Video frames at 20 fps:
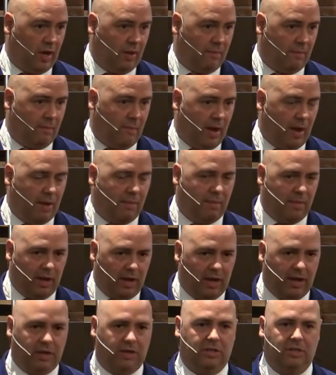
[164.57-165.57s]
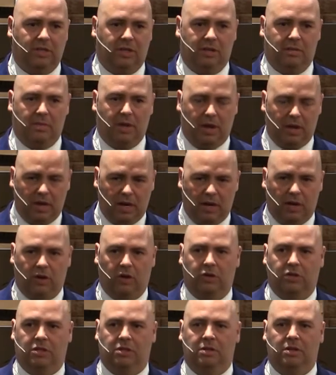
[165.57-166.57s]
my mind and my
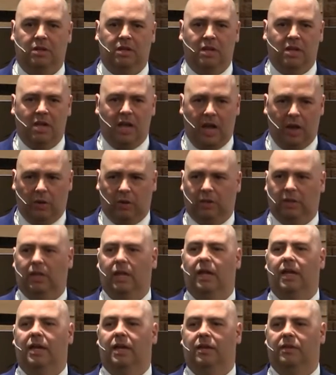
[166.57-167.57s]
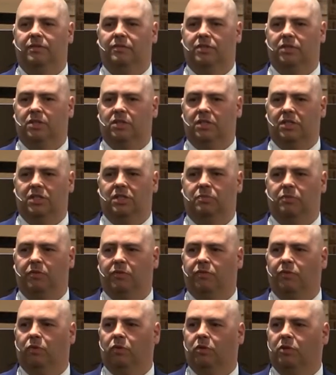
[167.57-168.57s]
heart and our lives, and this is
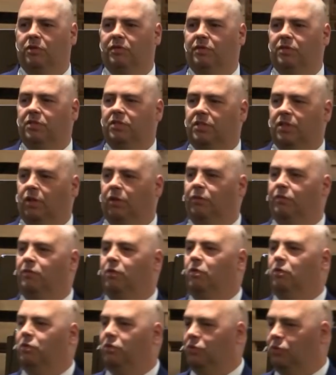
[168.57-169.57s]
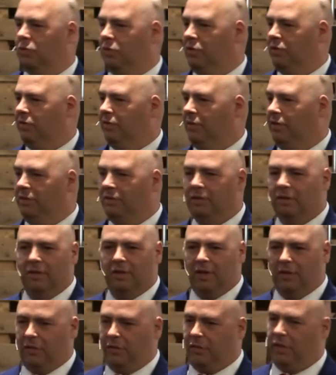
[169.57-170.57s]
before even cell phones were even
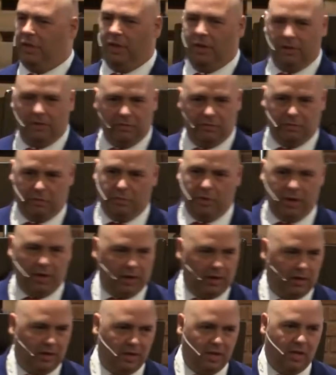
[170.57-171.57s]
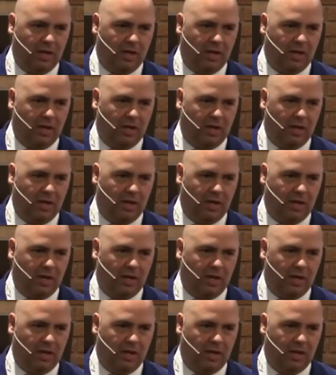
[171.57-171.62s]
a thing for me,